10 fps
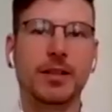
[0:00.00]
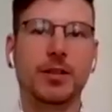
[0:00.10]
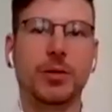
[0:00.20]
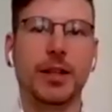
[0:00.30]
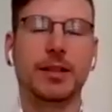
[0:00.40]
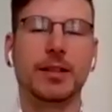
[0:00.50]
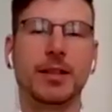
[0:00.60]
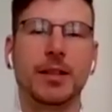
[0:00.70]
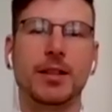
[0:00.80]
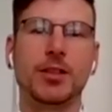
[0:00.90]
is correct.
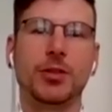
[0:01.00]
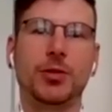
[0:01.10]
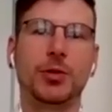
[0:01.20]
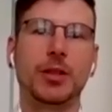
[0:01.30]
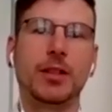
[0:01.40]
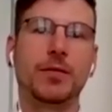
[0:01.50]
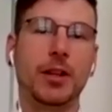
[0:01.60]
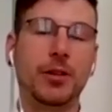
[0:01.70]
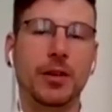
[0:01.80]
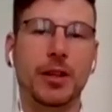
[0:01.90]
So you need a
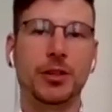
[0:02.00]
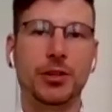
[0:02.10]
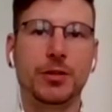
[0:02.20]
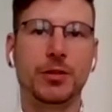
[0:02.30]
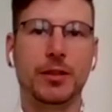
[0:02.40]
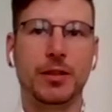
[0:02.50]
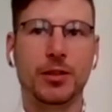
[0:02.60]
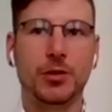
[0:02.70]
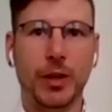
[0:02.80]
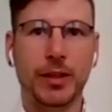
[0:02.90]
very, very good
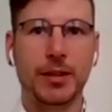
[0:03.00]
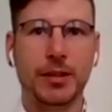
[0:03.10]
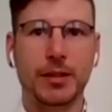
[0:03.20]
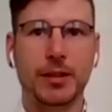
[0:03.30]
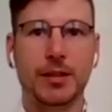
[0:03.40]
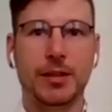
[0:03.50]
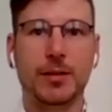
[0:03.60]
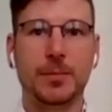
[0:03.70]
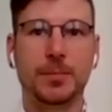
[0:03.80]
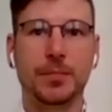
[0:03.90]
tracking
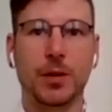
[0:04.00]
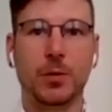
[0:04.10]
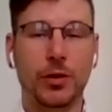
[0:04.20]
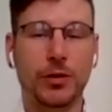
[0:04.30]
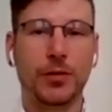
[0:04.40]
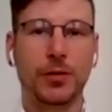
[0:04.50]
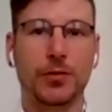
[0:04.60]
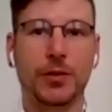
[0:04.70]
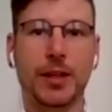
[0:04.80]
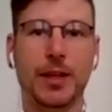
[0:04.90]
workflow
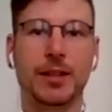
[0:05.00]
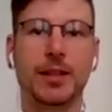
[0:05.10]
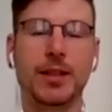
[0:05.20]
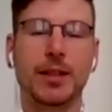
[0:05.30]
for that.